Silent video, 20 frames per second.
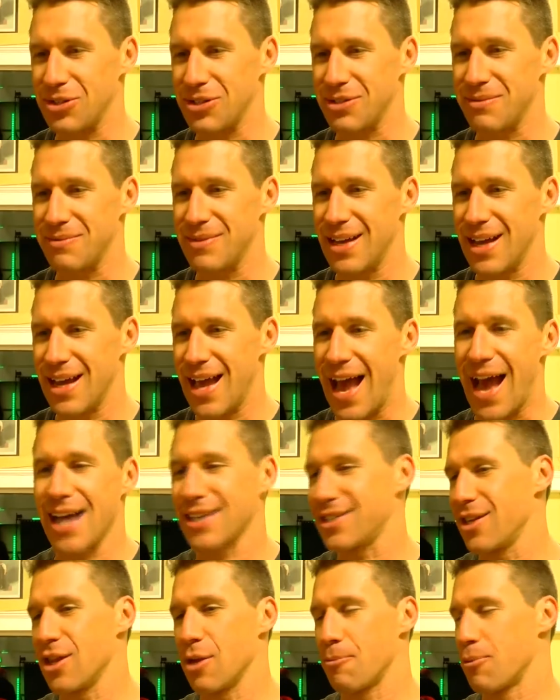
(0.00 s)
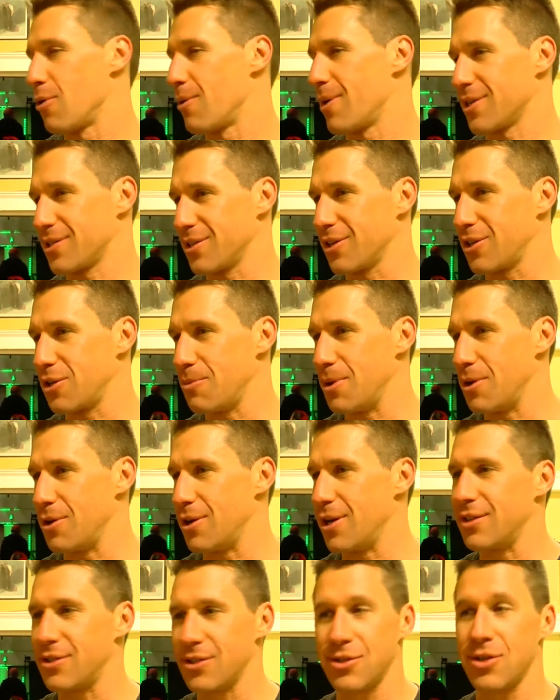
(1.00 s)
just asking the pro wrestling
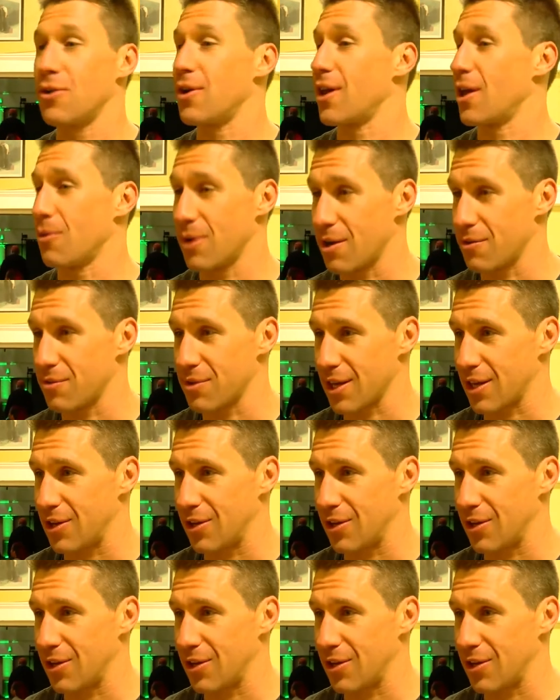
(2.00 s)
community to donate whatever they